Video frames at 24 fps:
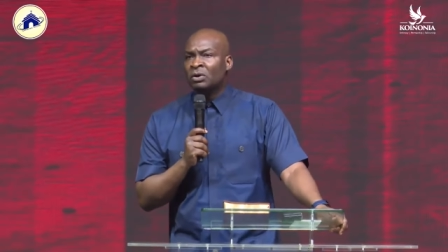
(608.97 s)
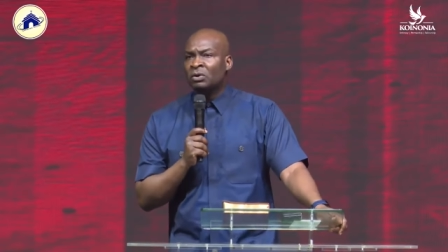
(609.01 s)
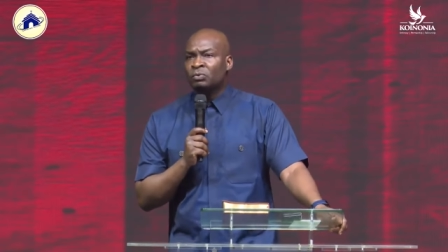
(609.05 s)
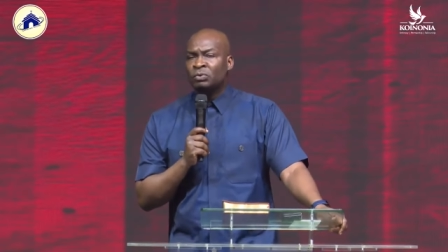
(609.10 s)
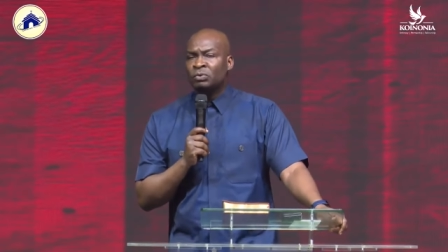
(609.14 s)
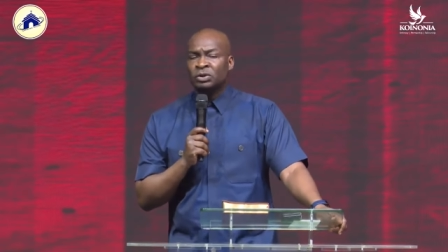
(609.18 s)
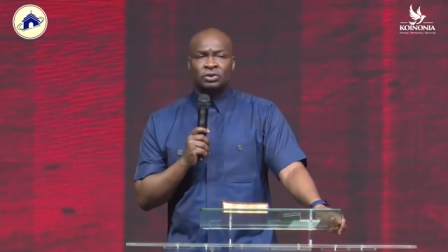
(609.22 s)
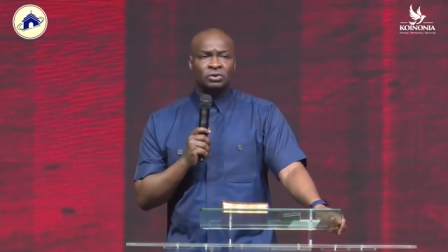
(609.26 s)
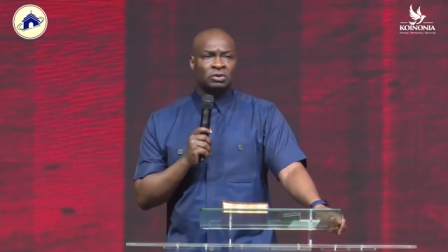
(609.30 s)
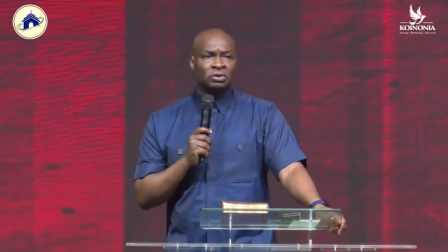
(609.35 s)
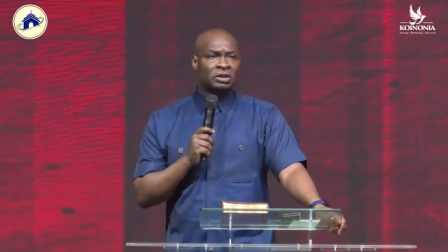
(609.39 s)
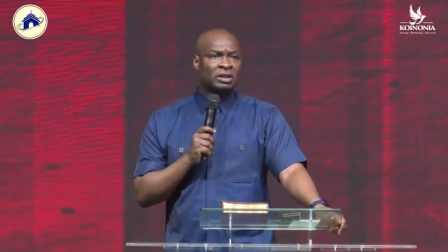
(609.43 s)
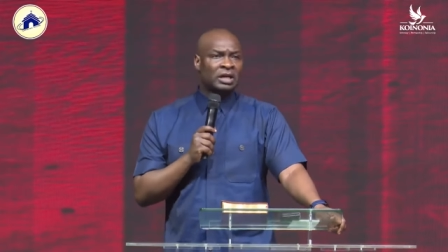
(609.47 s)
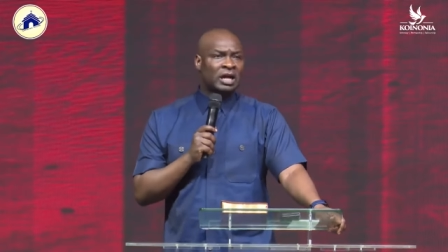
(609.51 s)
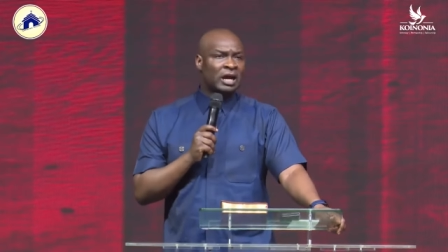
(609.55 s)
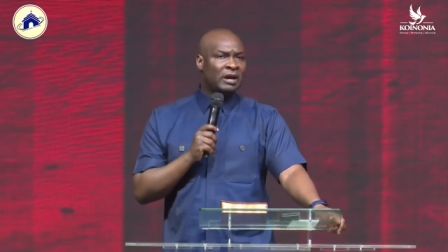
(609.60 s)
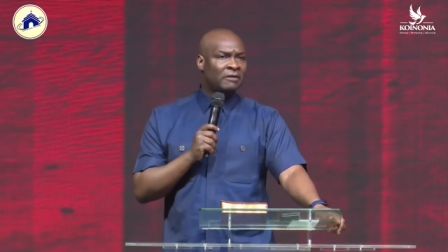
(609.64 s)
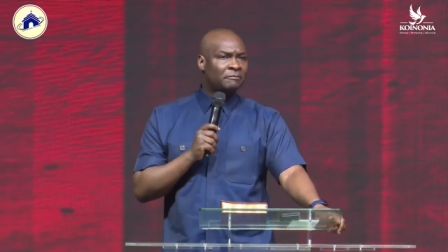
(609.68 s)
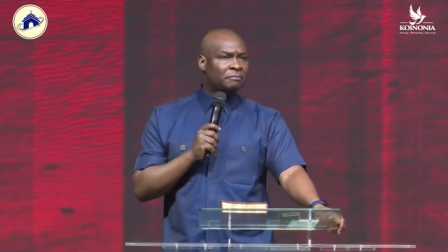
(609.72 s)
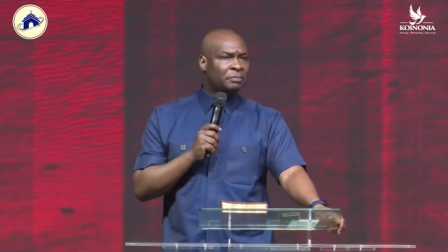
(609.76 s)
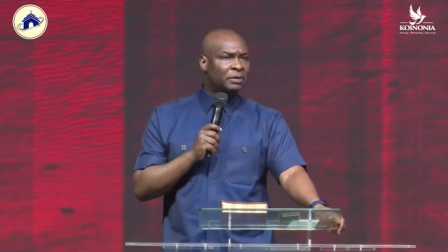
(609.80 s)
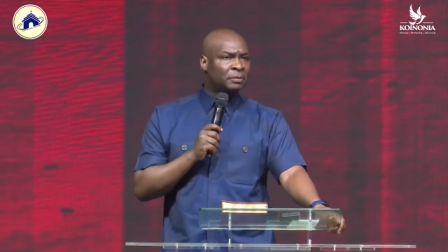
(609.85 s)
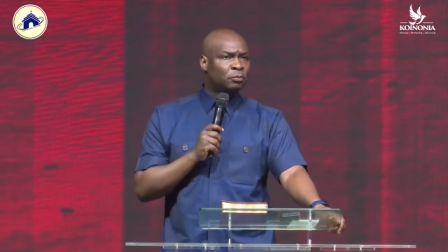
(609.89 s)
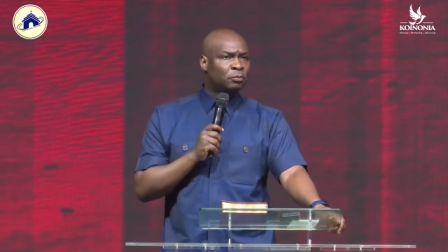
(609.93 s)
We shouldn't
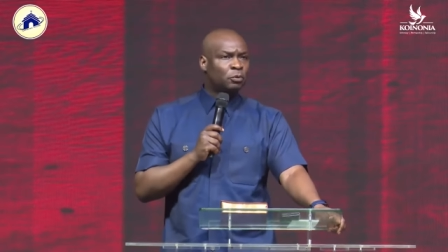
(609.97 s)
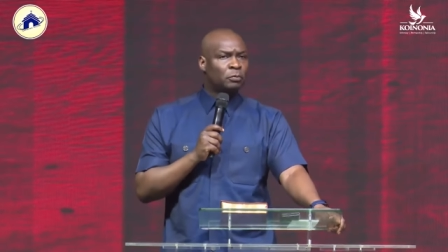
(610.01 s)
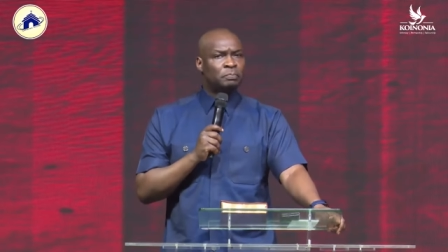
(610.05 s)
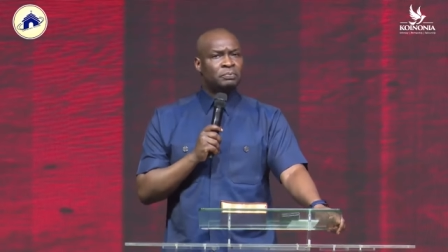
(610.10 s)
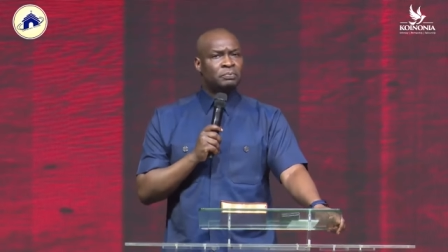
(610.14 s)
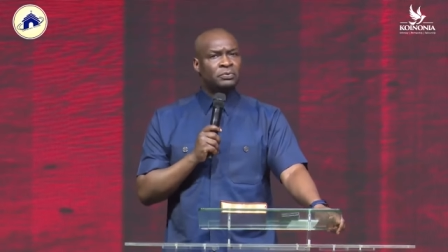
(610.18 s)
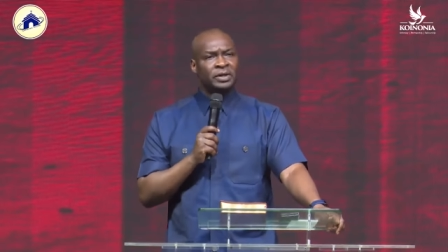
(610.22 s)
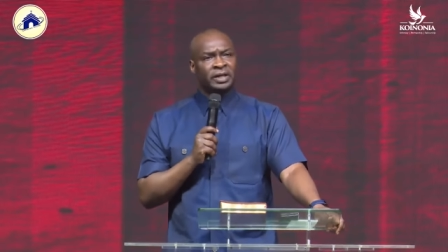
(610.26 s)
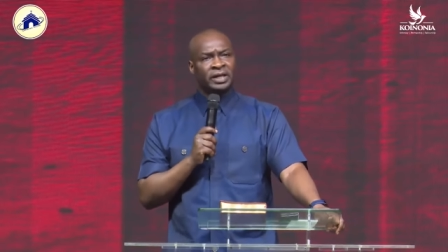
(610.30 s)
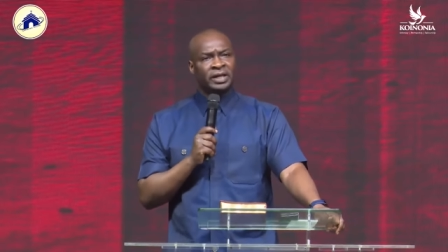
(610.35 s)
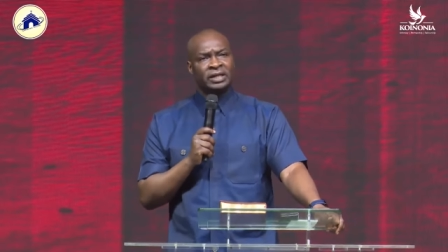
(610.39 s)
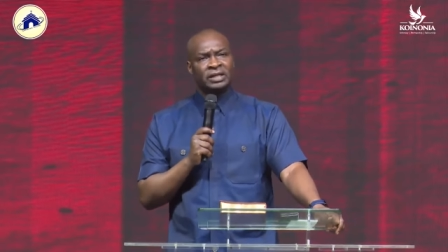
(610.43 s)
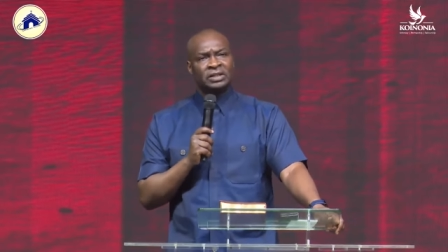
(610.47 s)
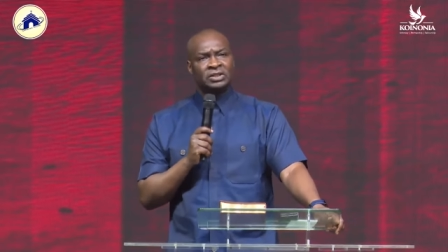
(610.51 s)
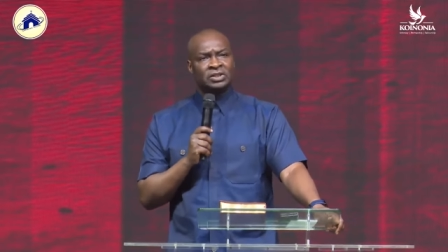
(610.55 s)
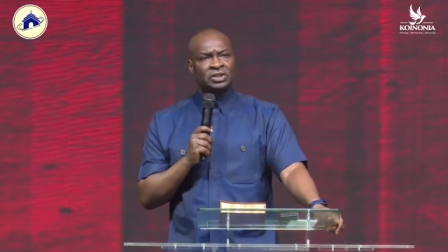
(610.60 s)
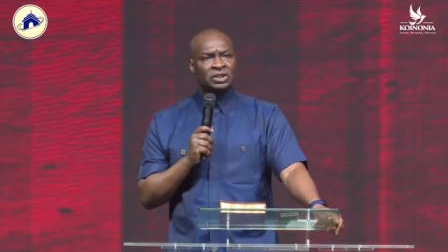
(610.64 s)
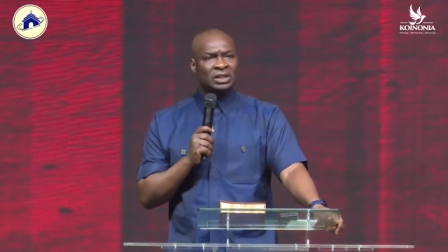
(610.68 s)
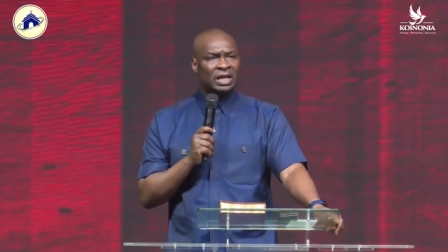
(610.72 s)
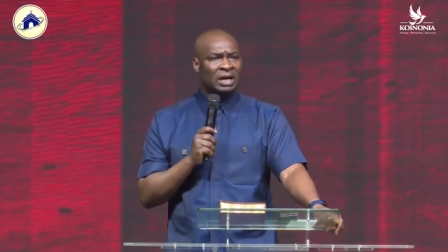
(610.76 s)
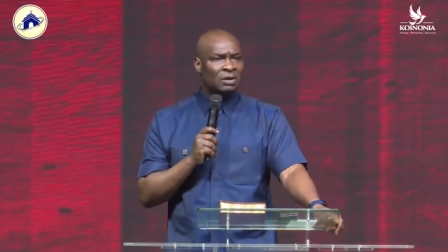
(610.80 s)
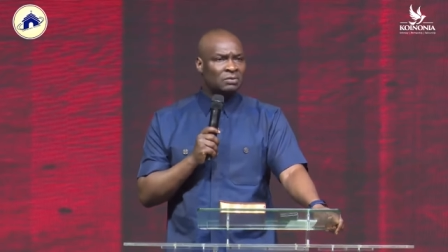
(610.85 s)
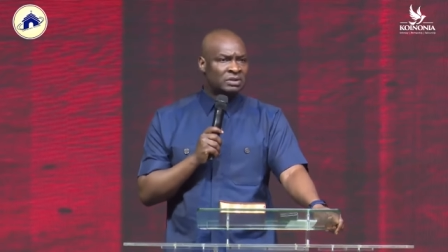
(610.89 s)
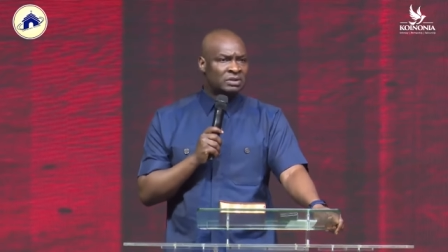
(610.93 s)
have people praying,
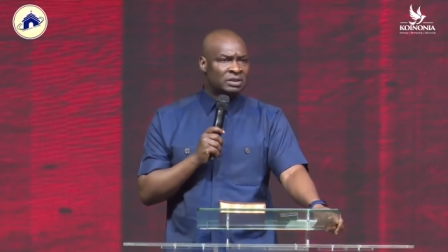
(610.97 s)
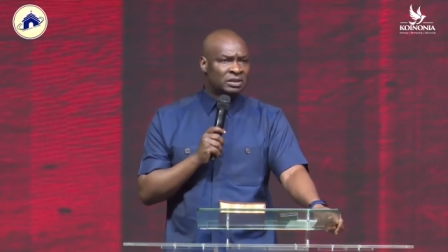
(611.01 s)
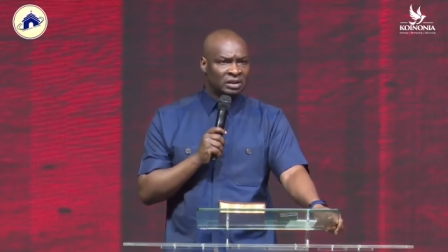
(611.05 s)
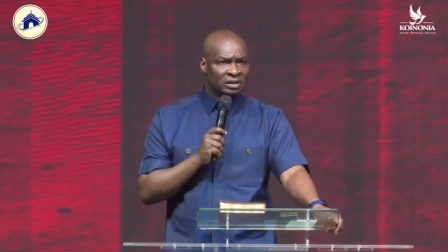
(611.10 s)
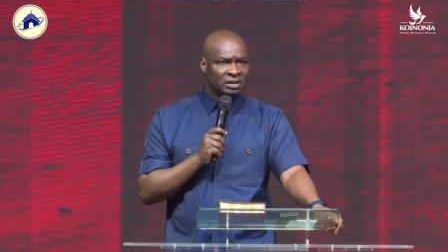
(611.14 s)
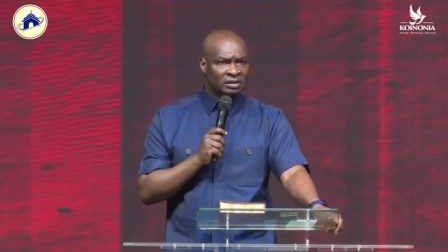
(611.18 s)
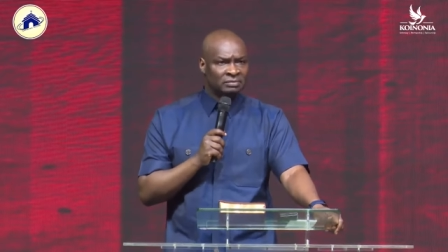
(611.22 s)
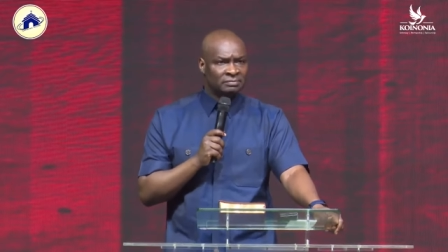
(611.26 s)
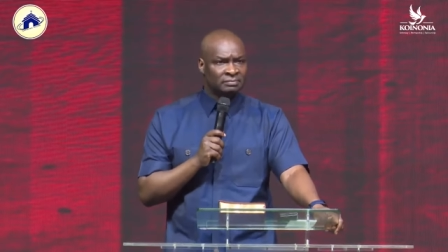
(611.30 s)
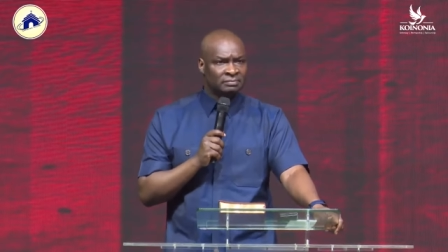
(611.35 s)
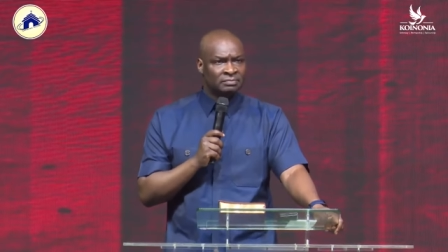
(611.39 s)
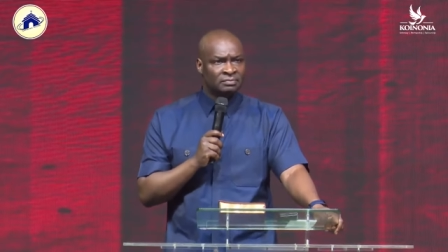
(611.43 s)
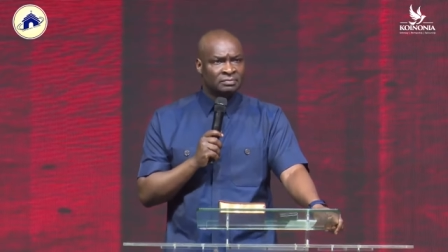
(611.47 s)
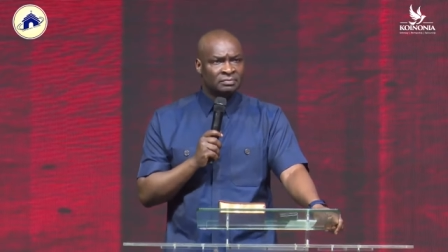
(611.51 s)
shouting,